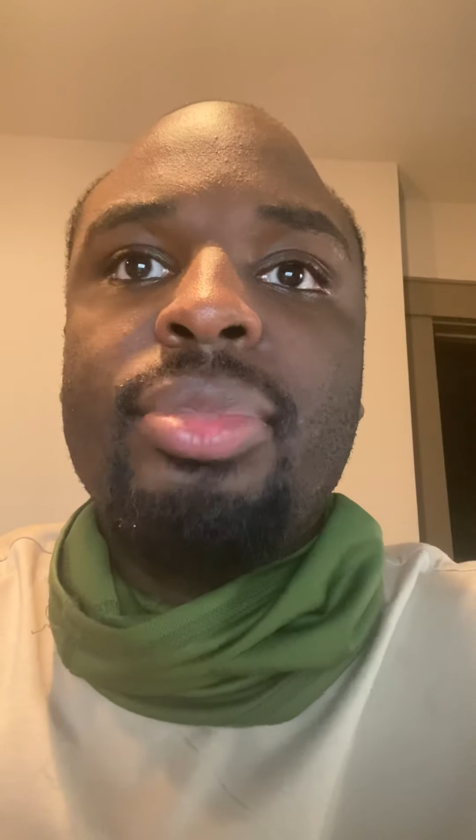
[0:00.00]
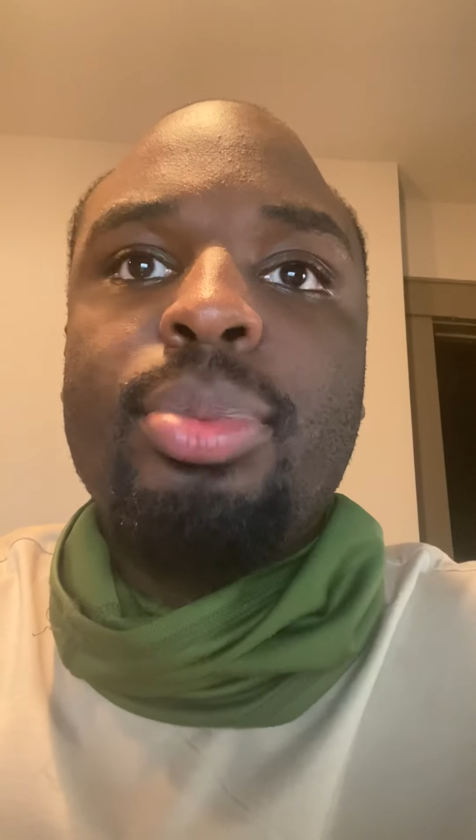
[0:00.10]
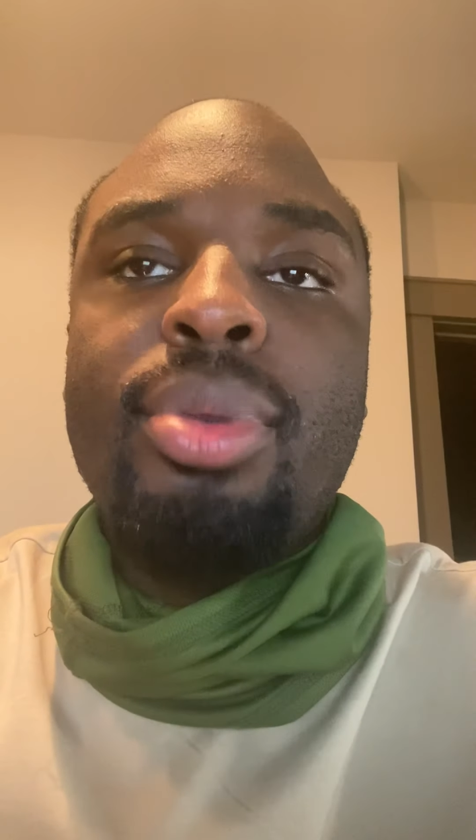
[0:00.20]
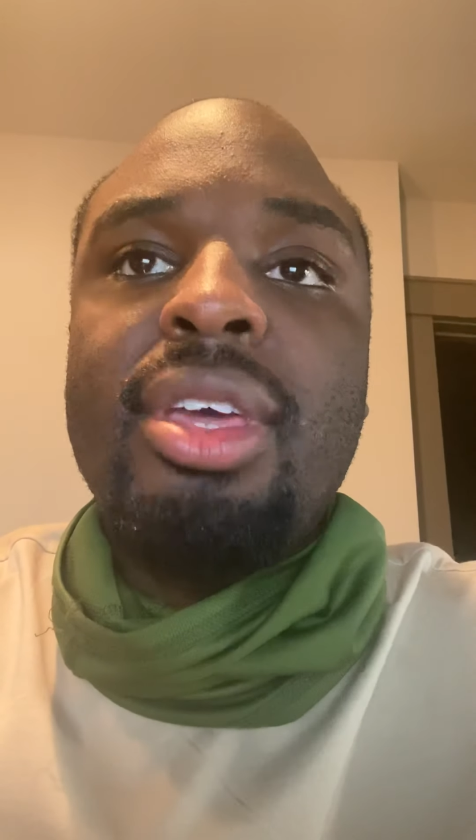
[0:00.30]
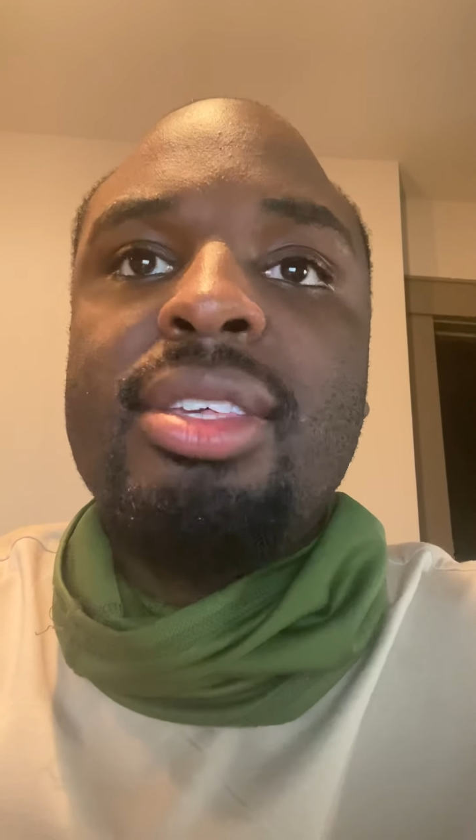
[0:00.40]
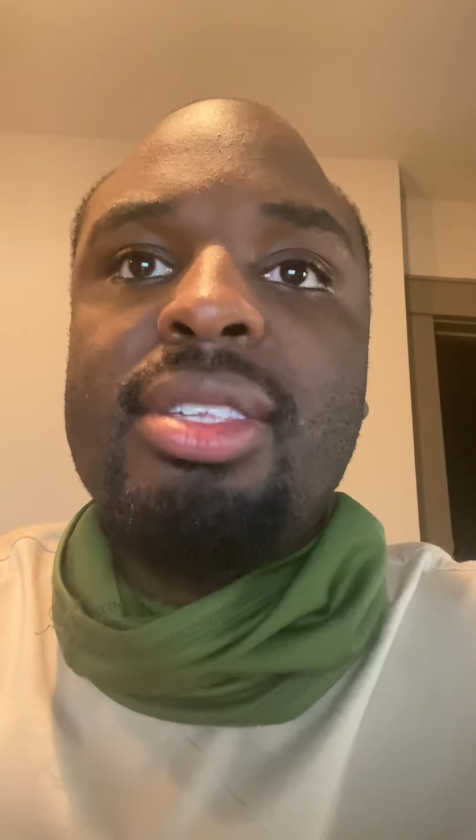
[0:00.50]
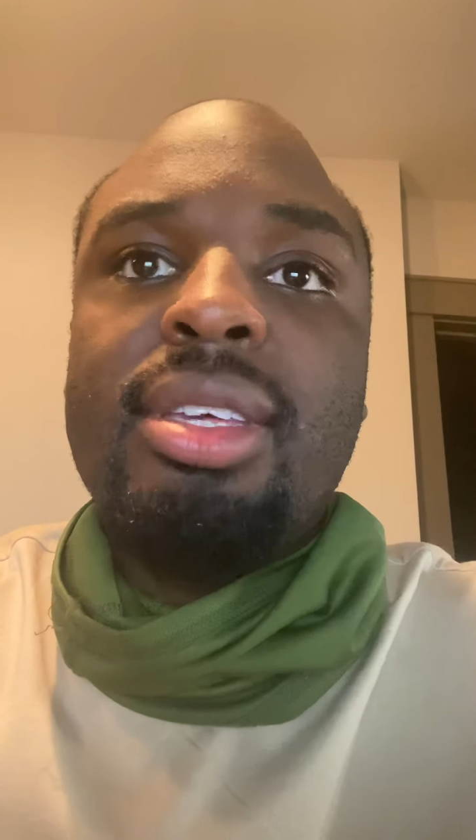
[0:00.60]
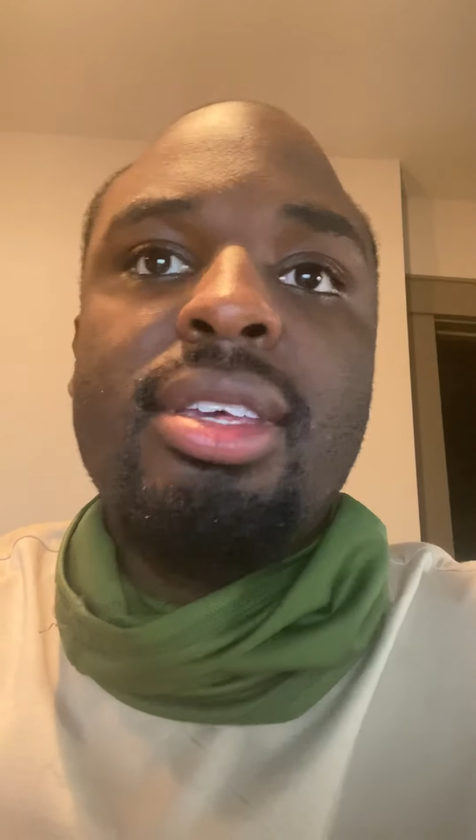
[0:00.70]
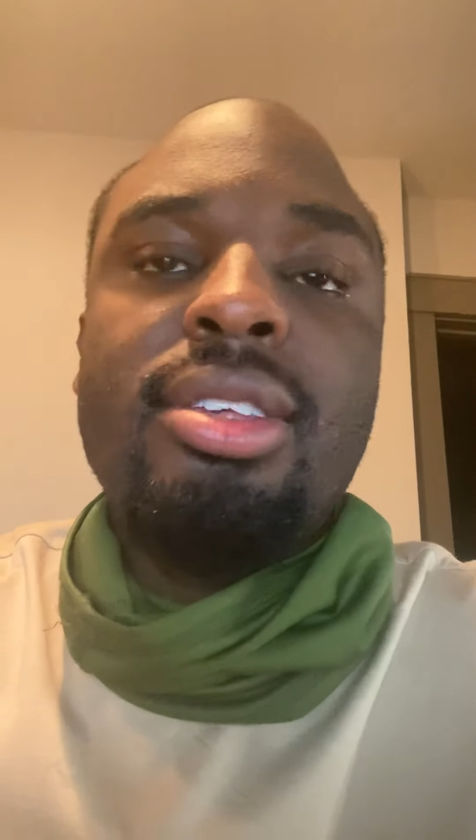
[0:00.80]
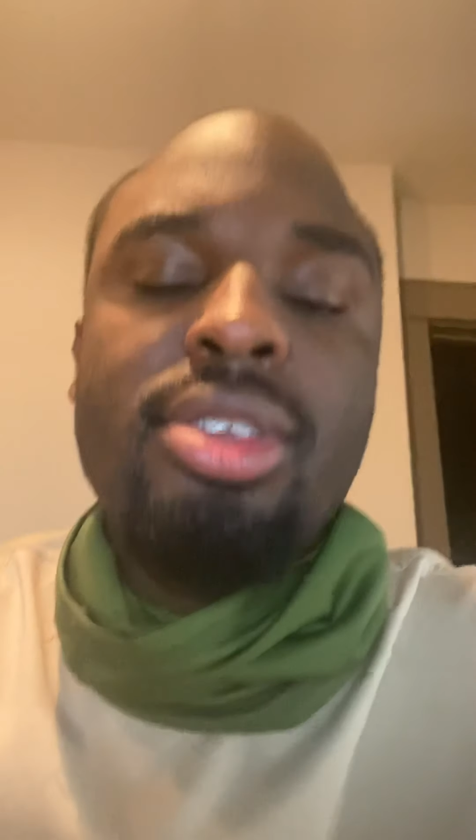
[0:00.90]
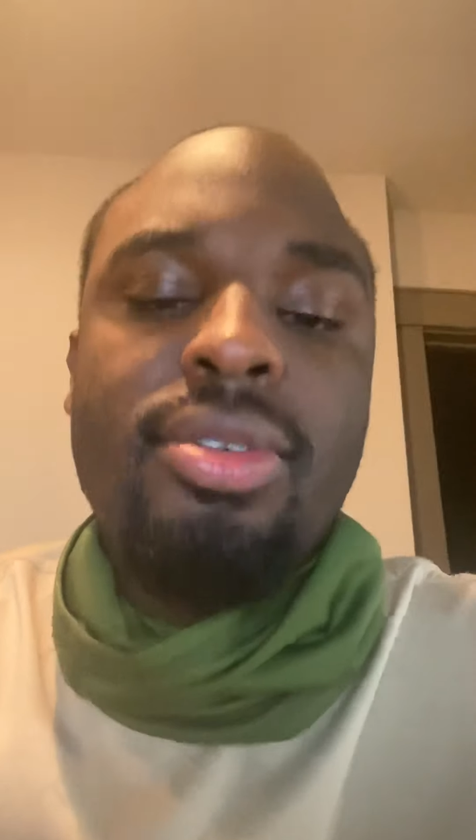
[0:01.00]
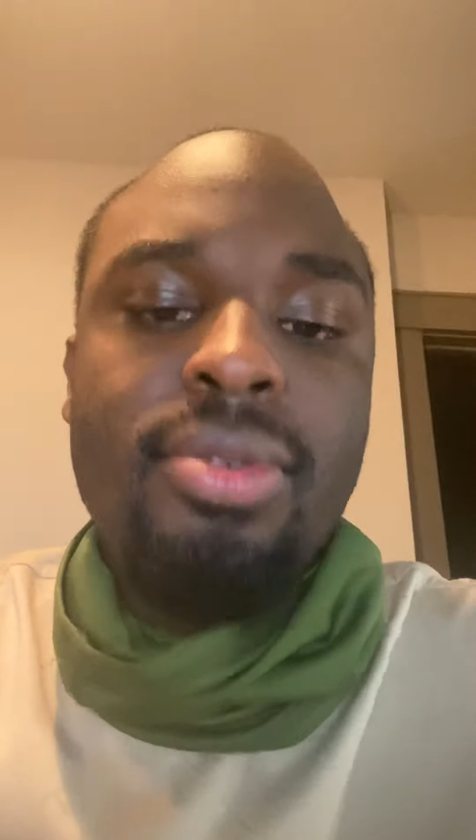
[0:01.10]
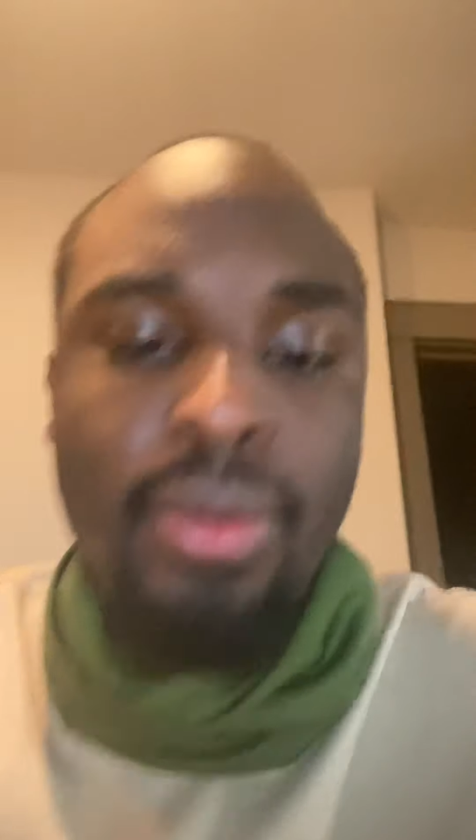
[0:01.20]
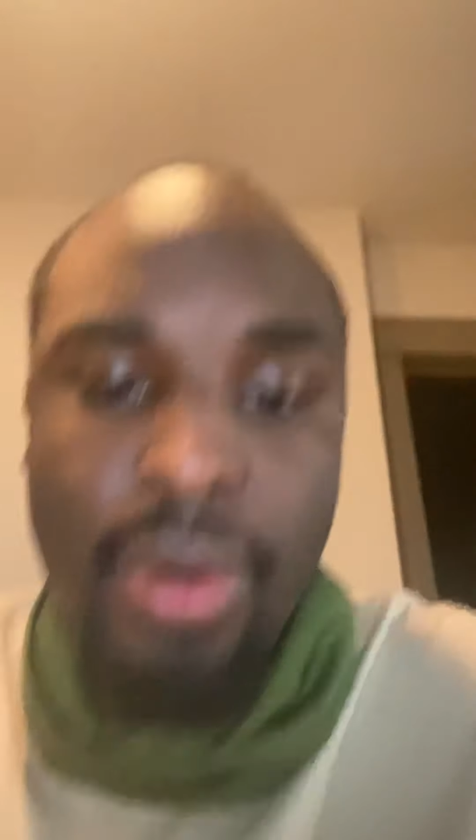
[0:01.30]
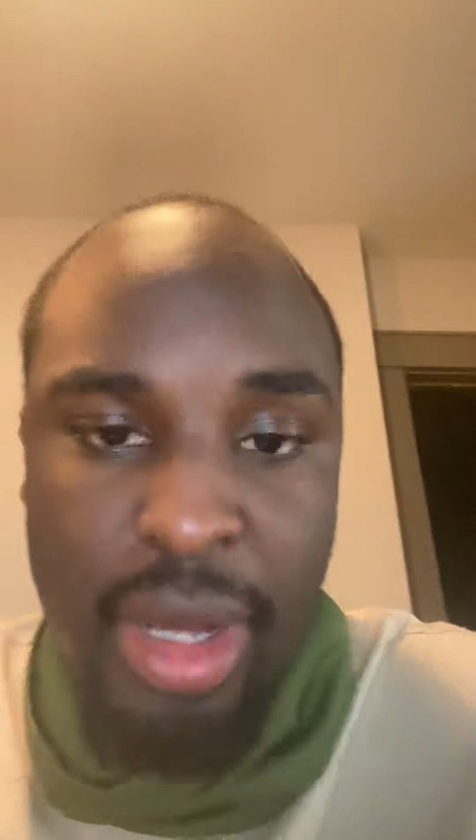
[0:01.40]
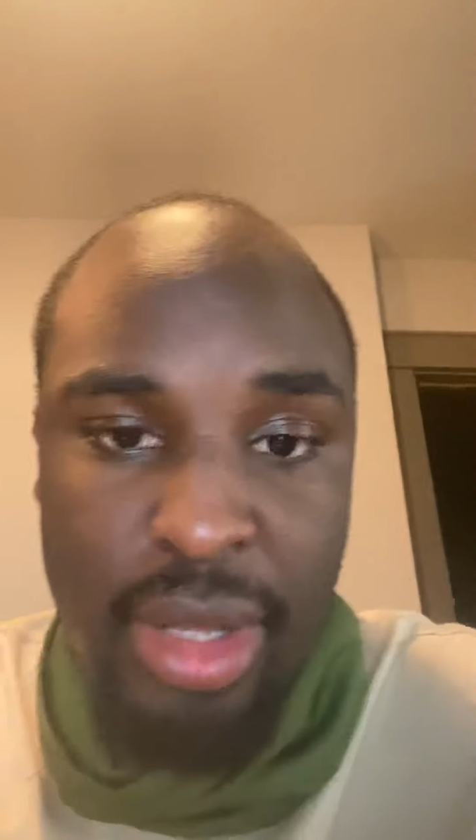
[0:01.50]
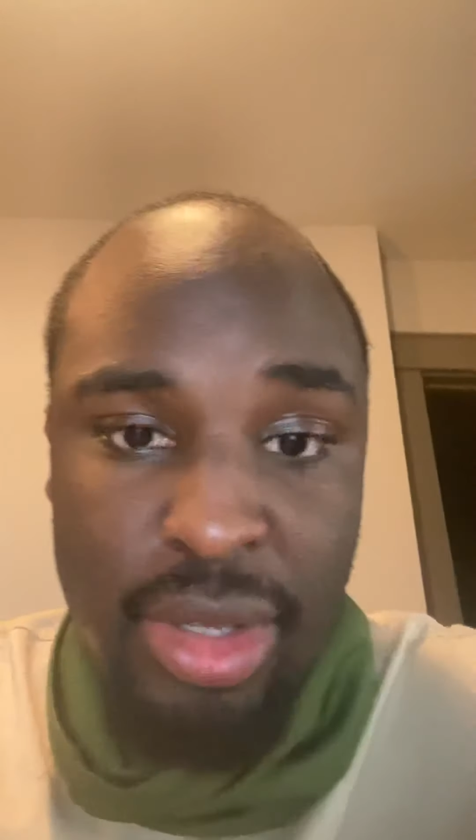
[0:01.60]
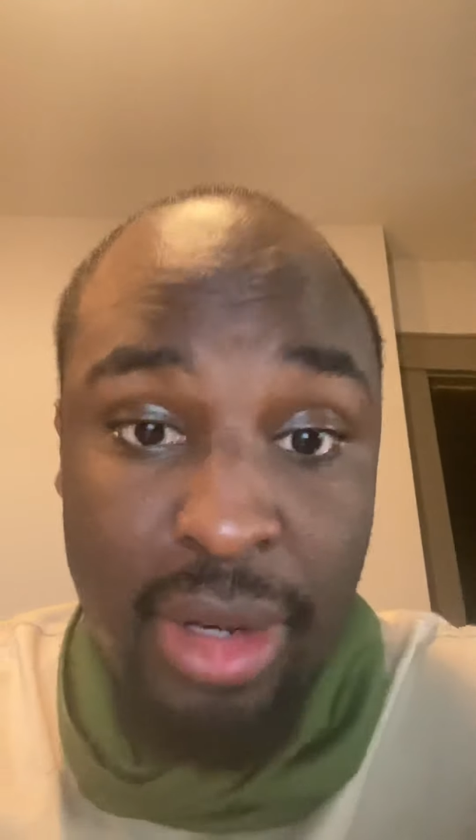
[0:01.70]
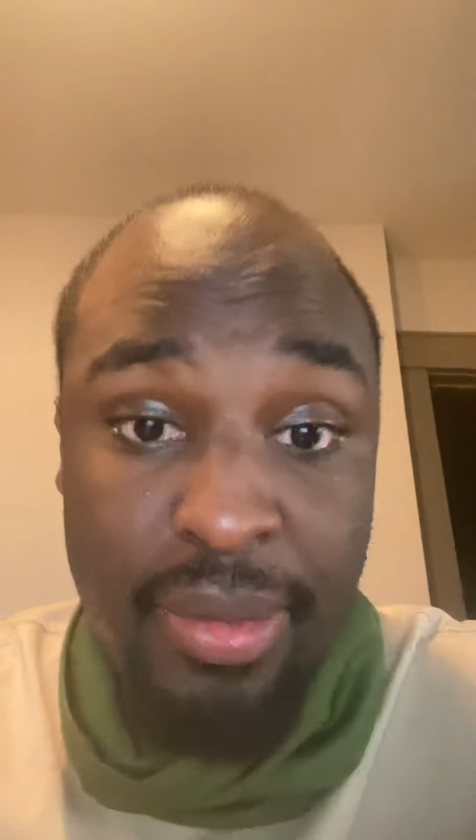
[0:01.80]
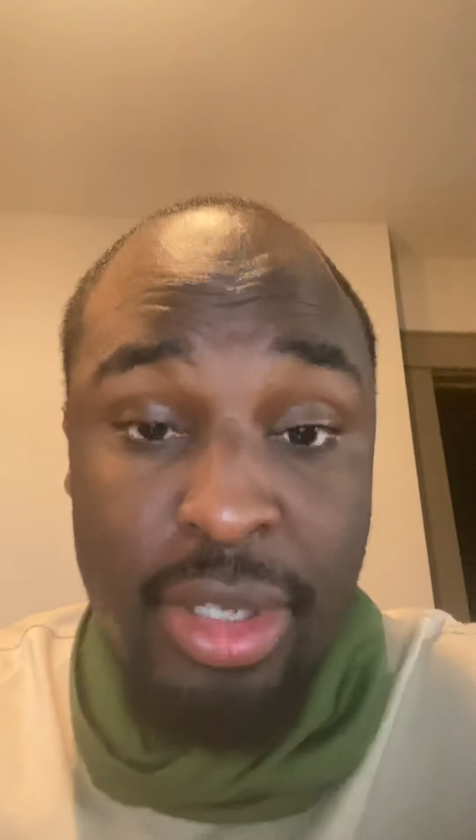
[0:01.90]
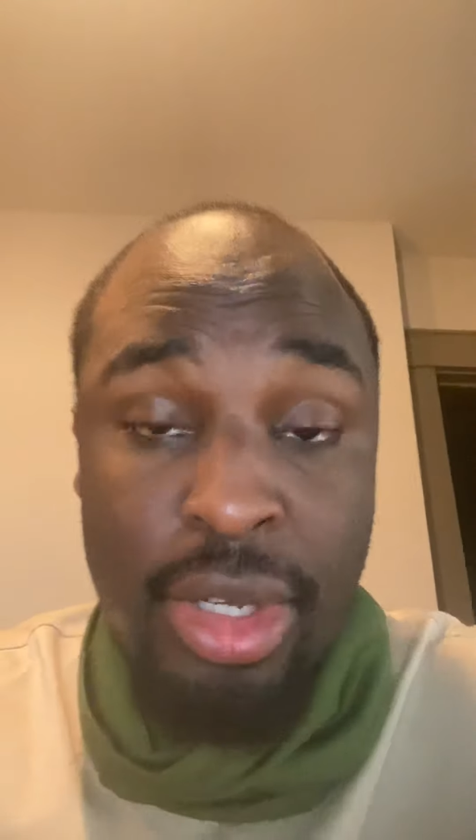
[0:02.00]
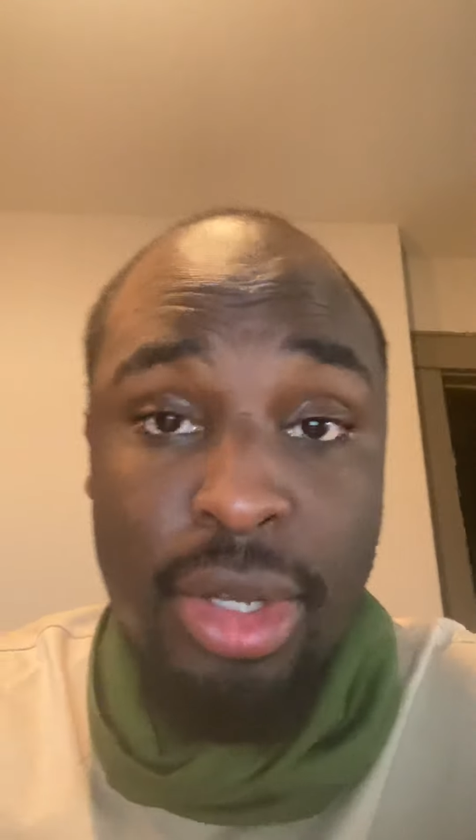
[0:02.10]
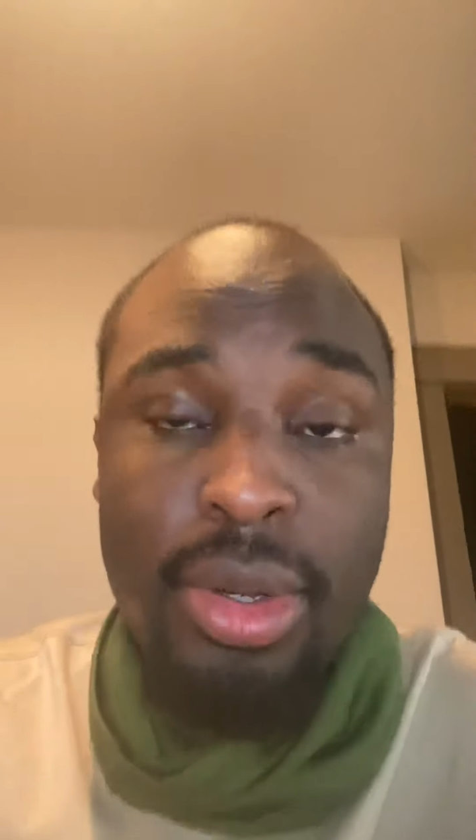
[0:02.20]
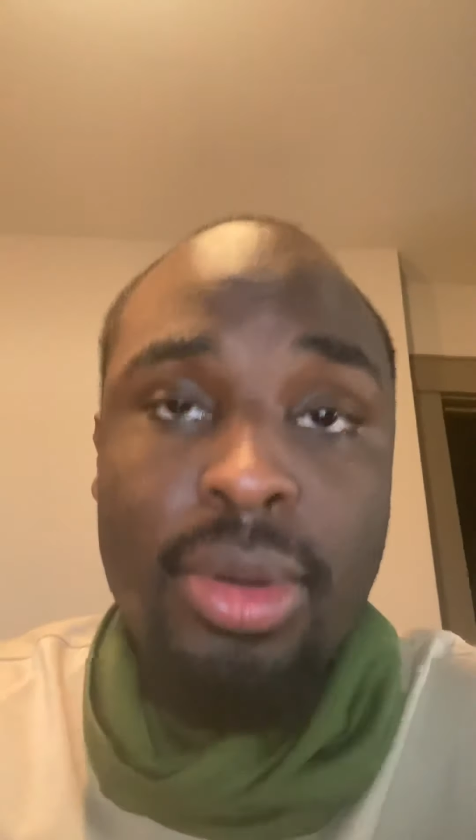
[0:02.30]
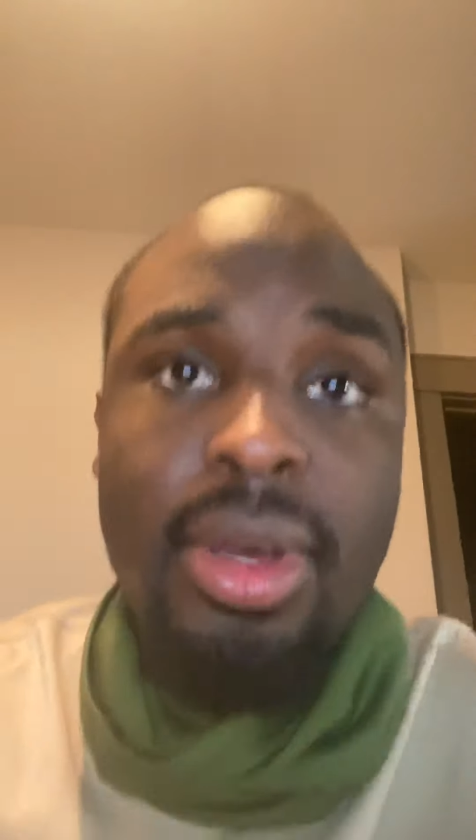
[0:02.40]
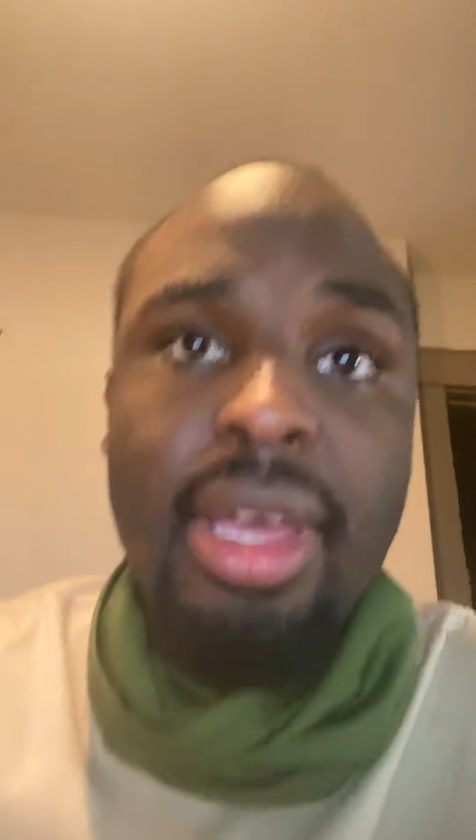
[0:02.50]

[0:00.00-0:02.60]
PC, Server 1, Server 2,